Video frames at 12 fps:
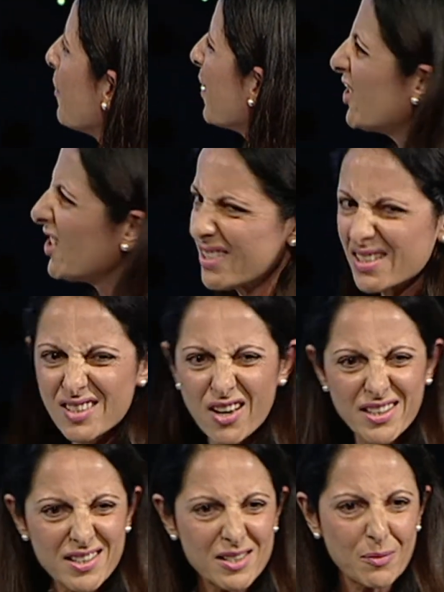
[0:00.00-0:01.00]
But she's
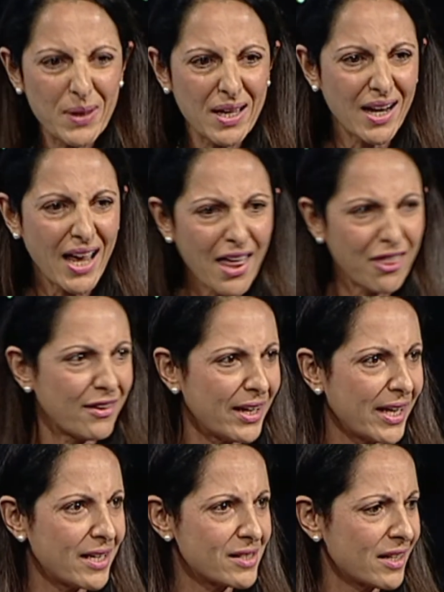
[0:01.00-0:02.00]
decided to be an
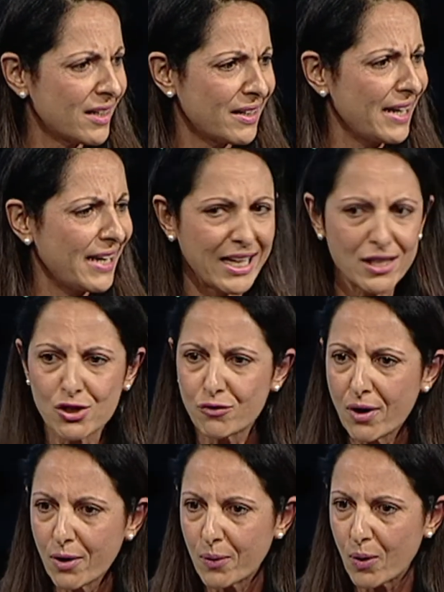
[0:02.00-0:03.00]
athlete and an elite
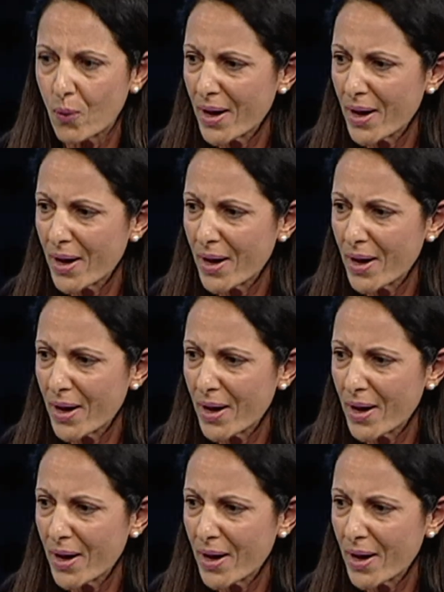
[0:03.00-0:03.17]
rower.